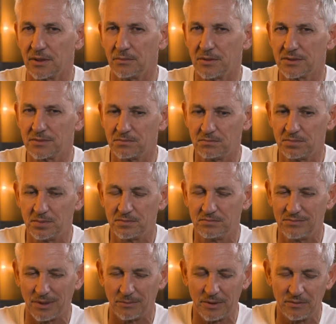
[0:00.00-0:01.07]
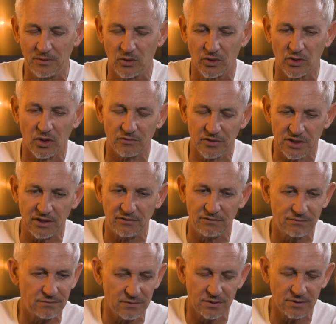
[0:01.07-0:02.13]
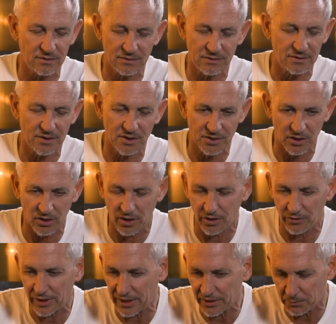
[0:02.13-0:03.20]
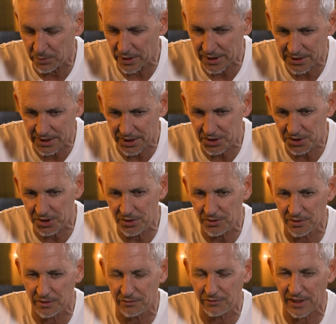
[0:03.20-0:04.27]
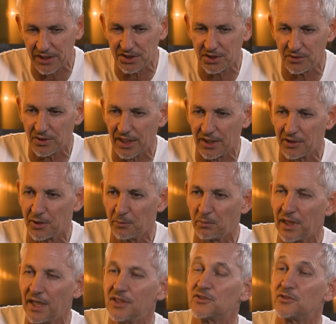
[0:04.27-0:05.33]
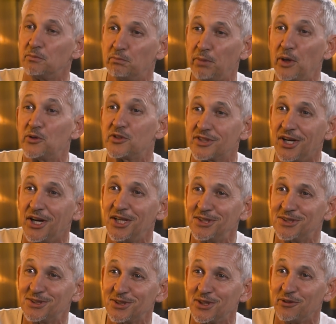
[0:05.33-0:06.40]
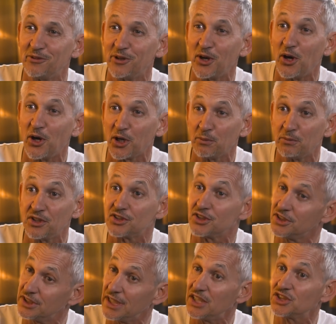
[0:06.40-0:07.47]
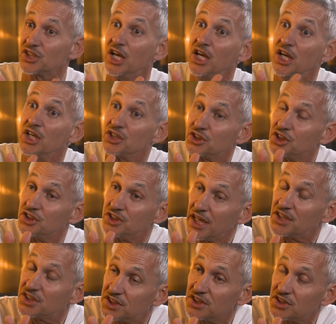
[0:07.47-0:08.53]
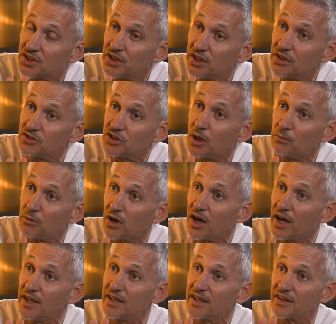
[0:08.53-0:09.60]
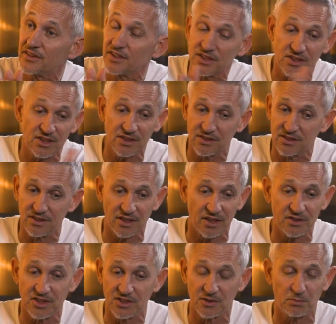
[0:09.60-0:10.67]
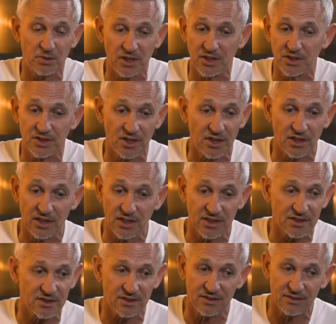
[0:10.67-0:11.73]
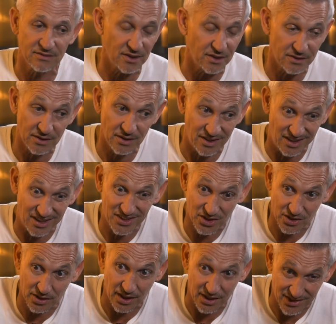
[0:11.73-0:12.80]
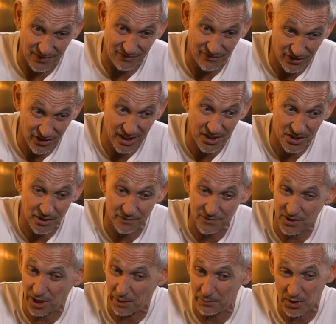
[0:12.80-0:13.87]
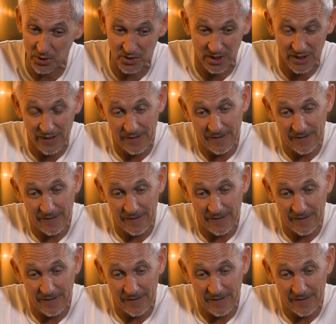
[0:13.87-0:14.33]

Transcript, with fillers: Um, I mean, Laura obviously does a lot around the Brexit issue and the fact she'll get complaints from both sides of the argument. Means suggests, she's job right. Suggests she's doing her job right, and I think she's you know she's a brilliant journalist, and and, and it's it's a really tough time because